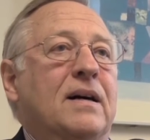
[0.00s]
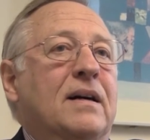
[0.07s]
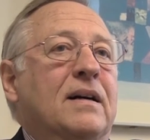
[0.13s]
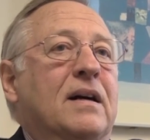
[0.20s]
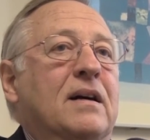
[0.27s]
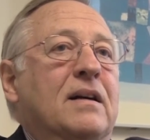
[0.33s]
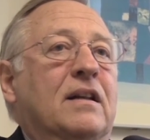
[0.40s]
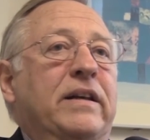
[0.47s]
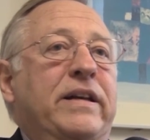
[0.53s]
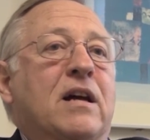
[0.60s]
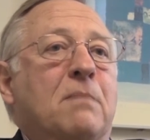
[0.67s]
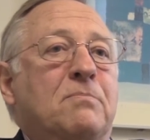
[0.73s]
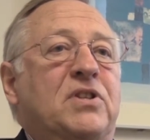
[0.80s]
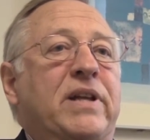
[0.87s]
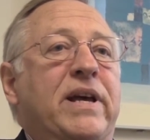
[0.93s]
a
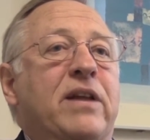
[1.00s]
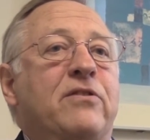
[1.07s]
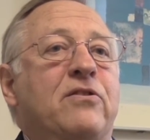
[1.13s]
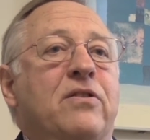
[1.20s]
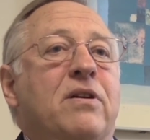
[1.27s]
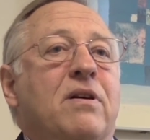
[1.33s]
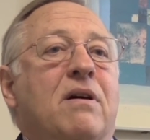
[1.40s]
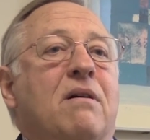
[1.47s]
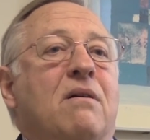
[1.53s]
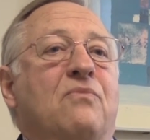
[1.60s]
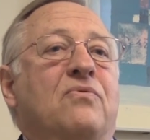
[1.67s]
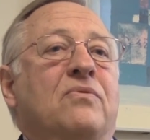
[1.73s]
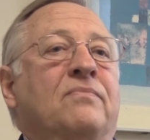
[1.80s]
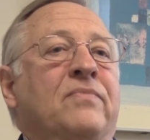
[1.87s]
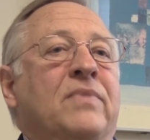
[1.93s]
cleanup standard
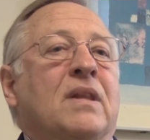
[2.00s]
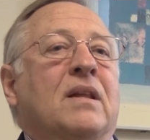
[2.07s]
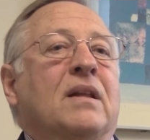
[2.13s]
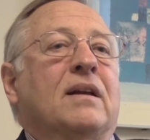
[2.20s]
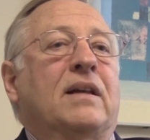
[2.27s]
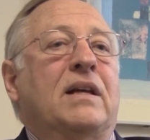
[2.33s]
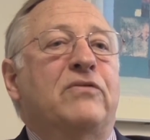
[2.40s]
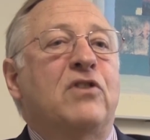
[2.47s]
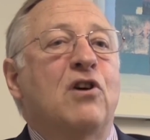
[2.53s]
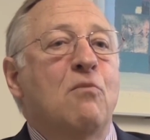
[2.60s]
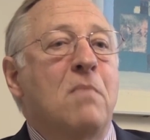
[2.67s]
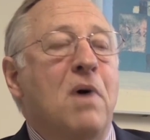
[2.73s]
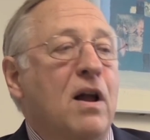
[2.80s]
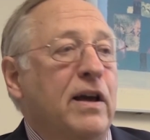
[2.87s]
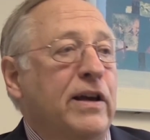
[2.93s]
of leave no
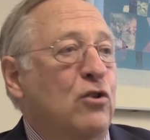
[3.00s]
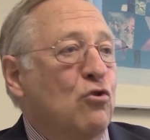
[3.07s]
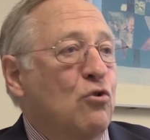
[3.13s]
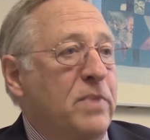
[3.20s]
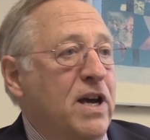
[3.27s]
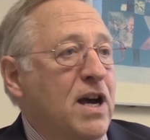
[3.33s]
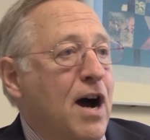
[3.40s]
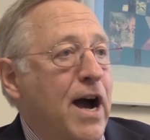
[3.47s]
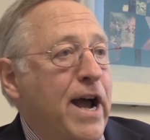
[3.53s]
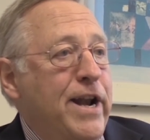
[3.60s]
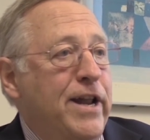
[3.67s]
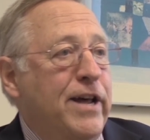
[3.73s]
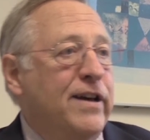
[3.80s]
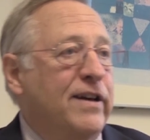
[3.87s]
molecule behind.